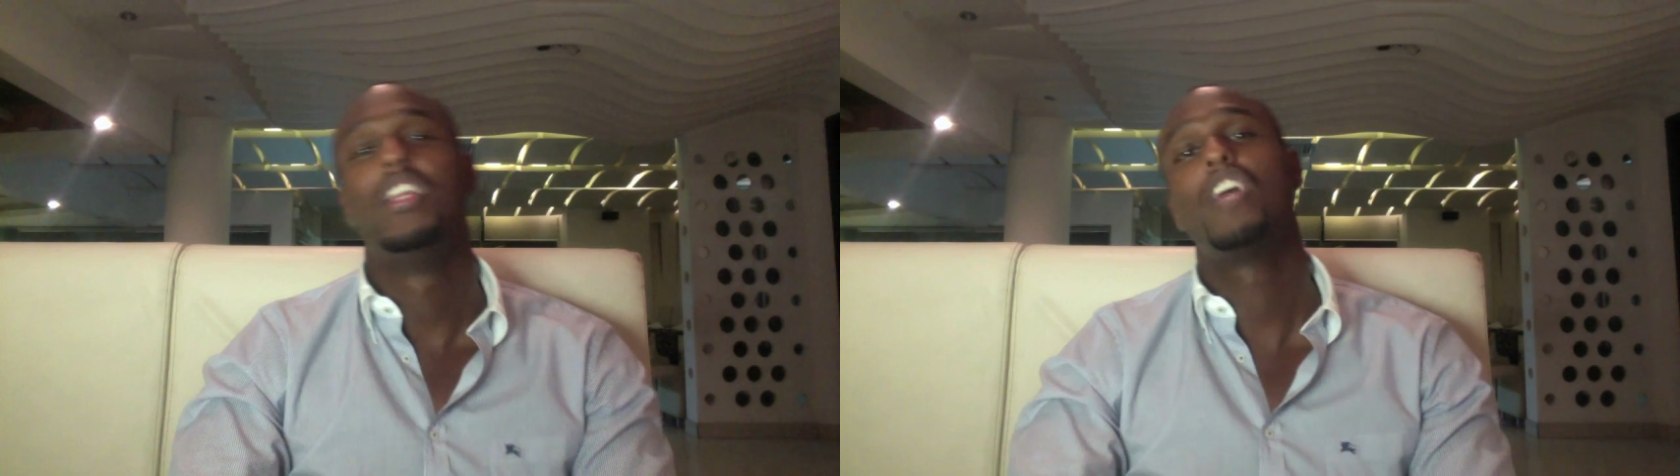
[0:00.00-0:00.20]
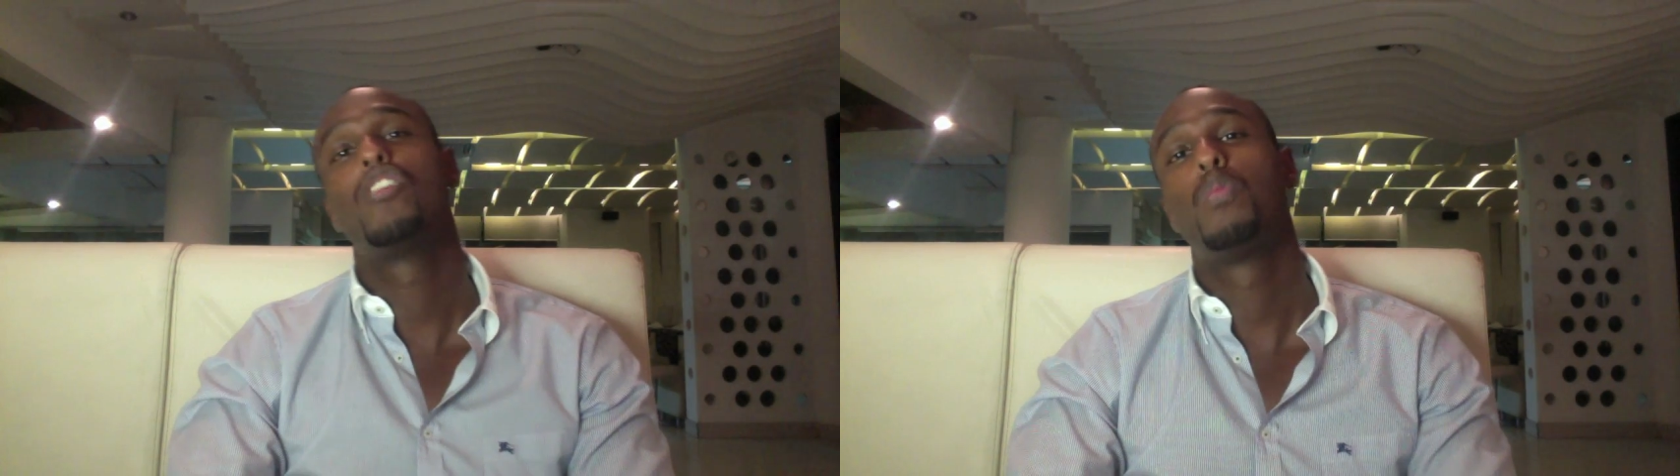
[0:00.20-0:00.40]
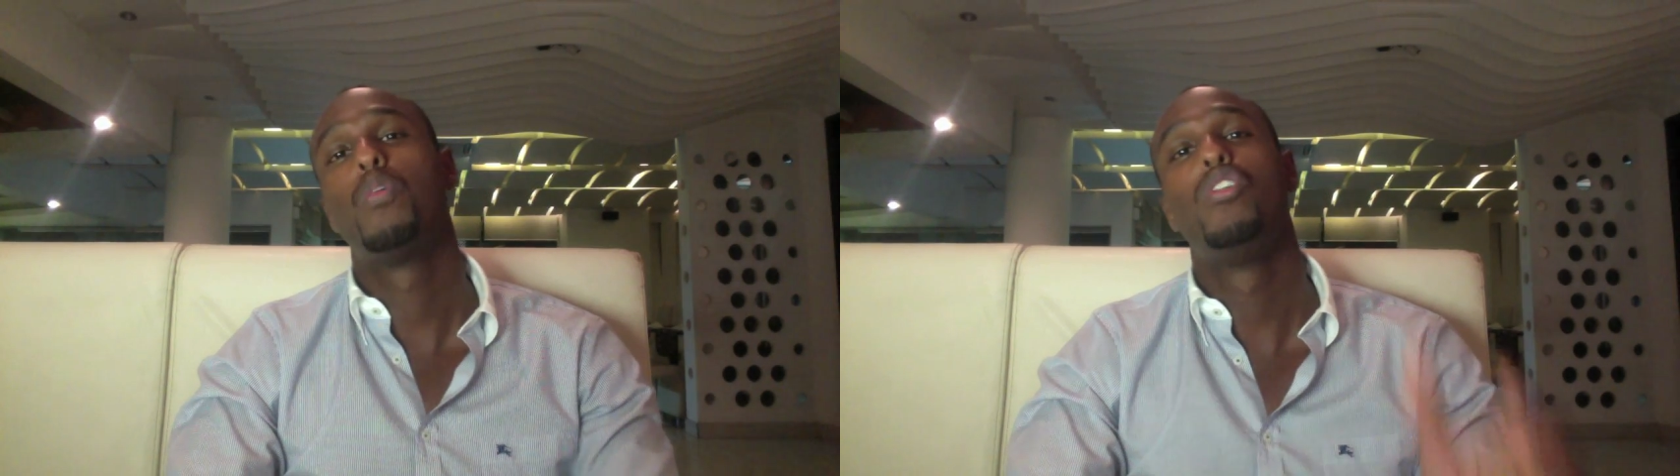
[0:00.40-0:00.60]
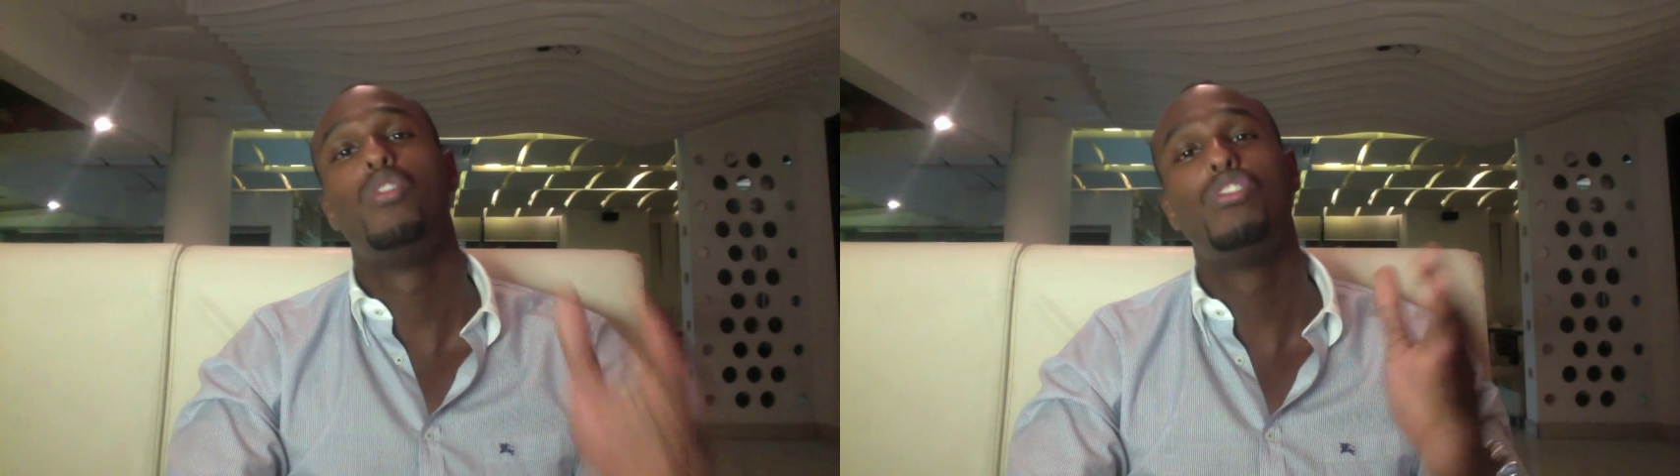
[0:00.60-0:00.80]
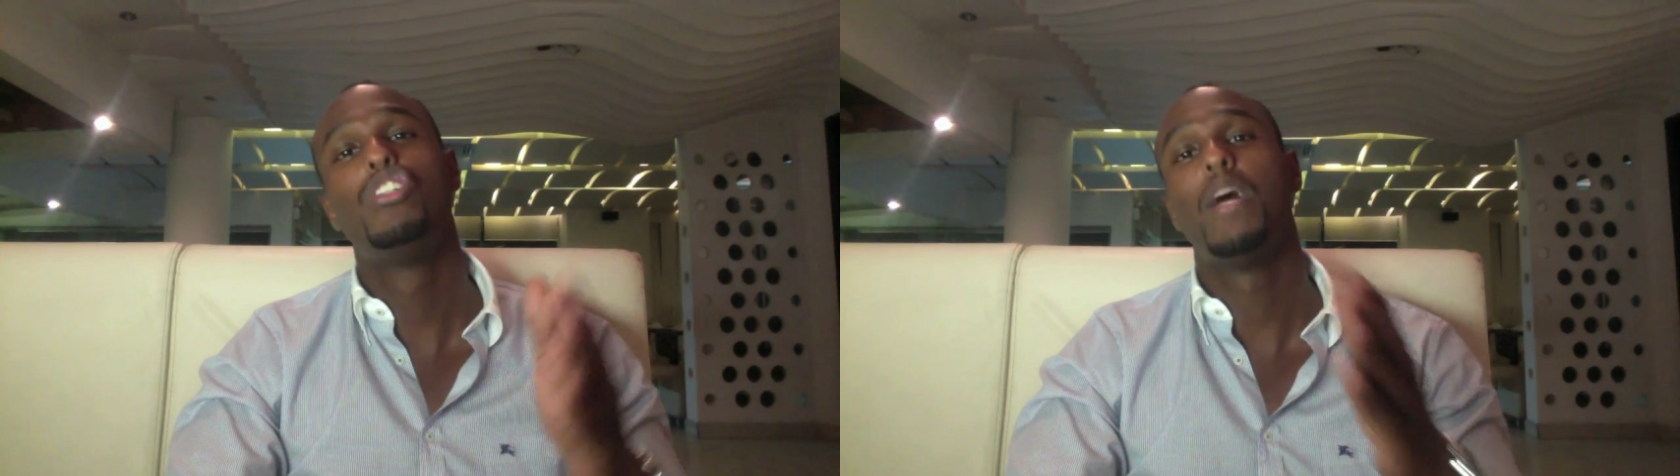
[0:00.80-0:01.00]
They export
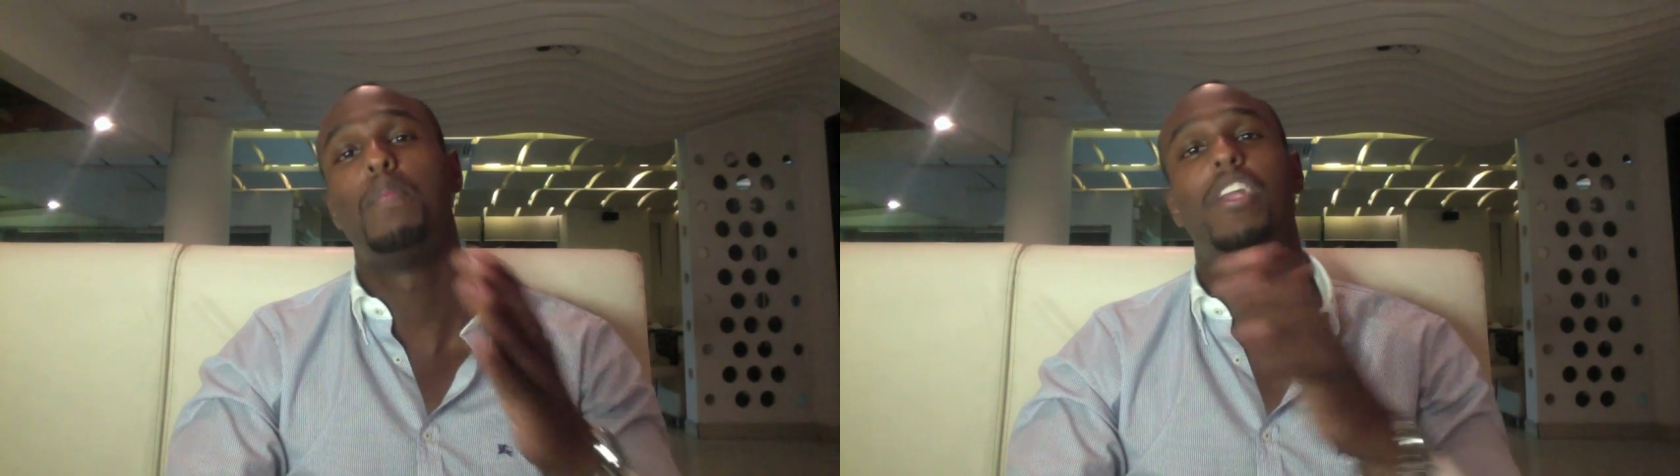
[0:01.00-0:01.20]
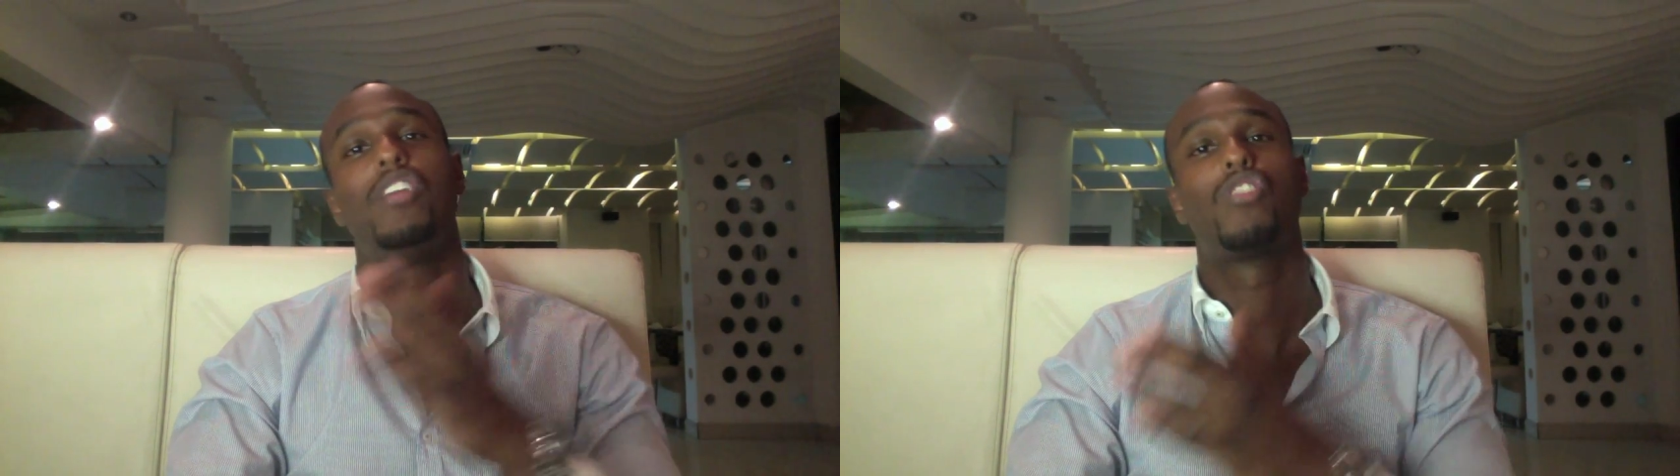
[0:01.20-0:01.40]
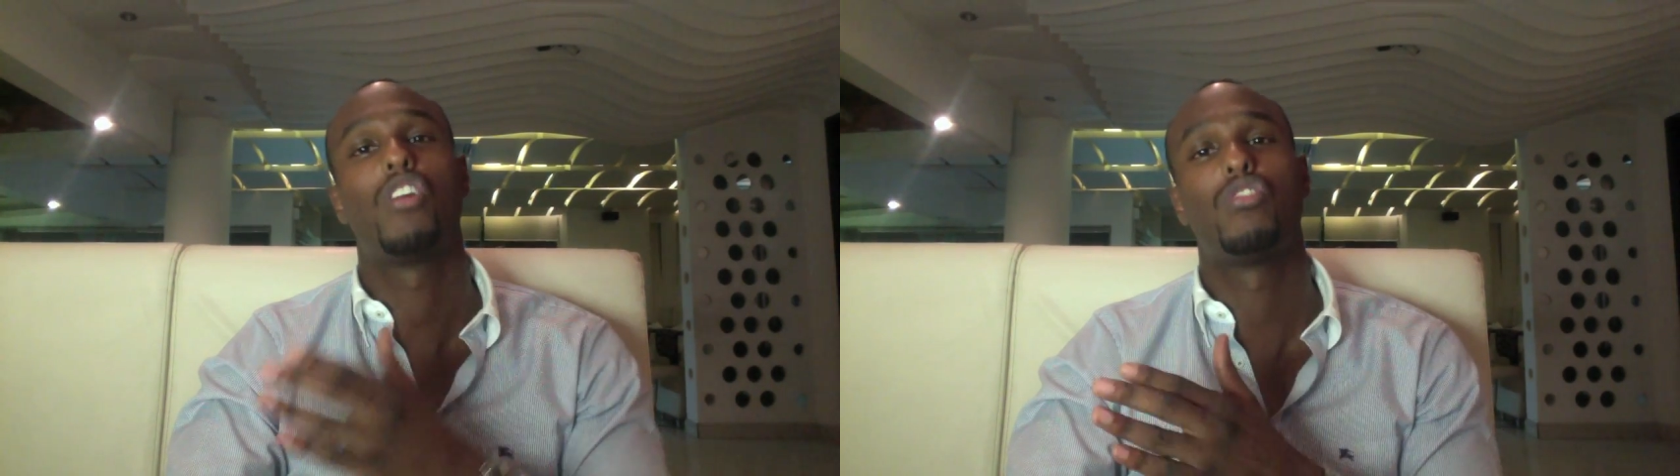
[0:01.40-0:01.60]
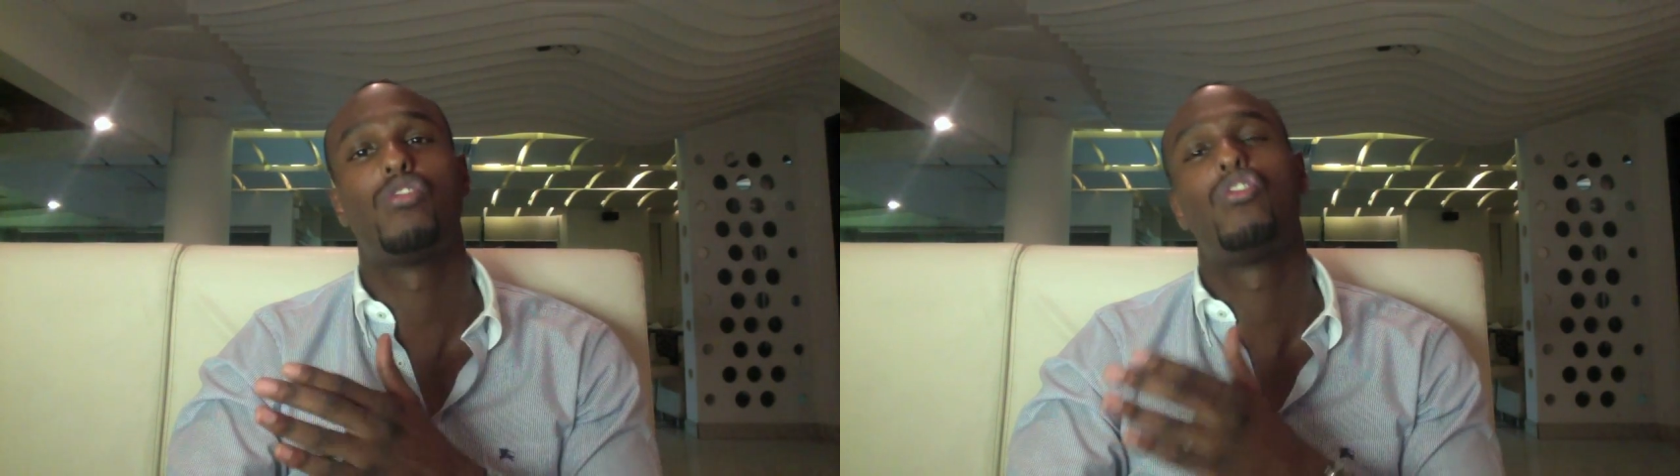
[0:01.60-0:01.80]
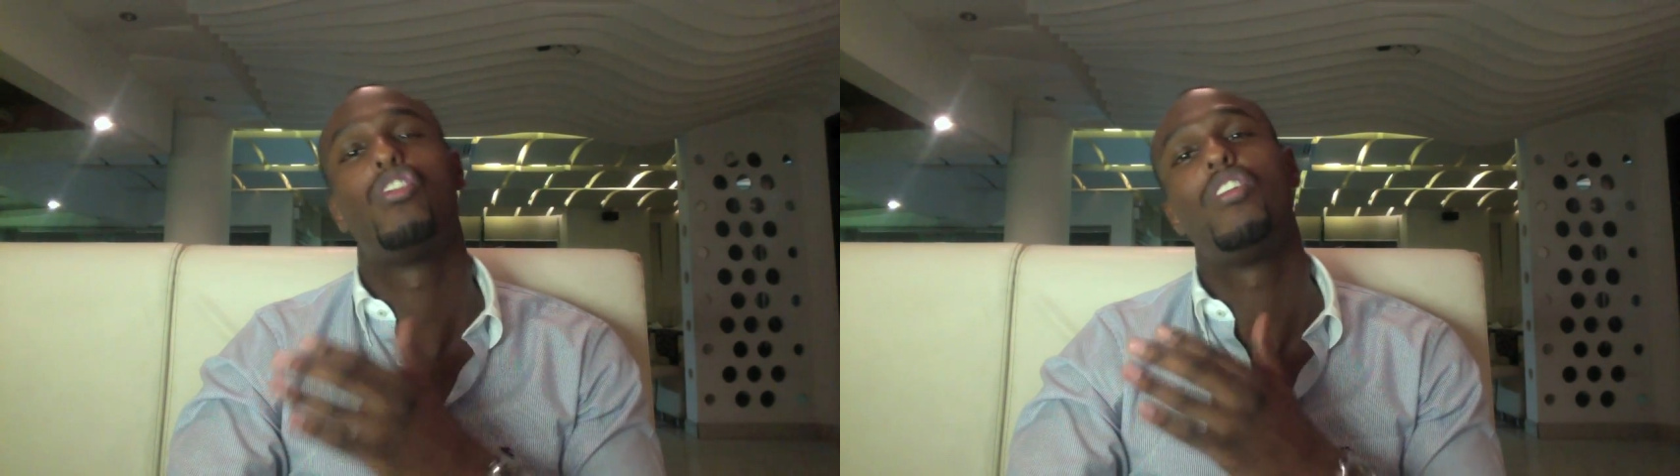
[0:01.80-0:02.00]
used Japanese cars
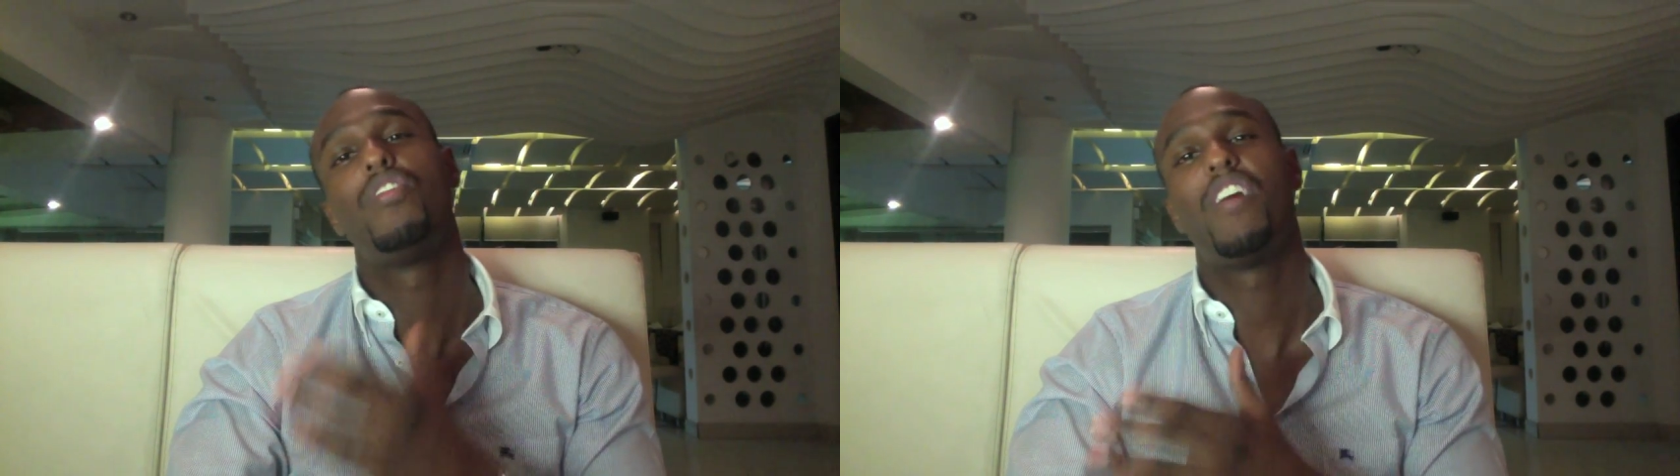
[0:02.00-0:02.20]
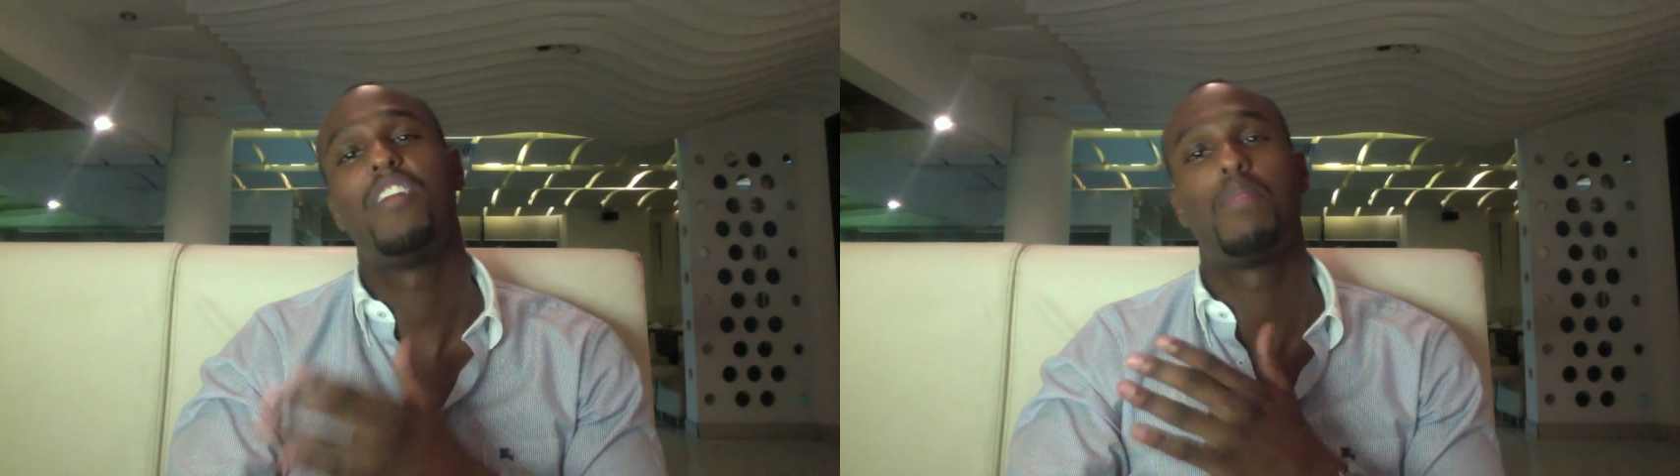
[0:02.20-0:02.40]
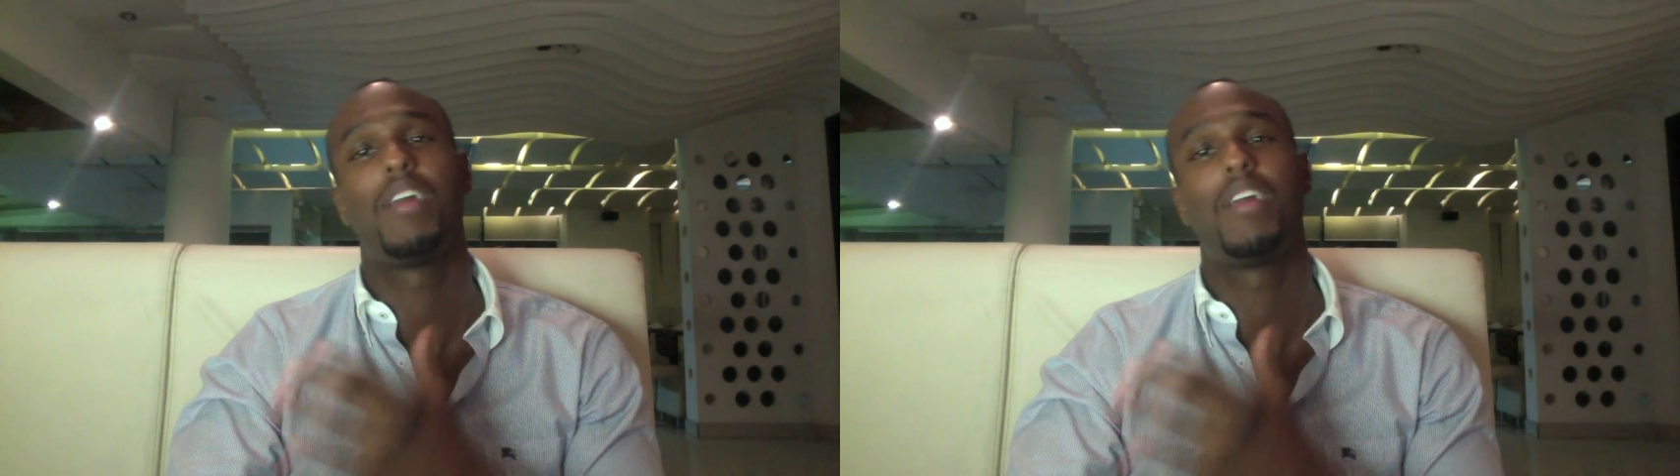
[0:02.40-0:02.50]
to thirty-five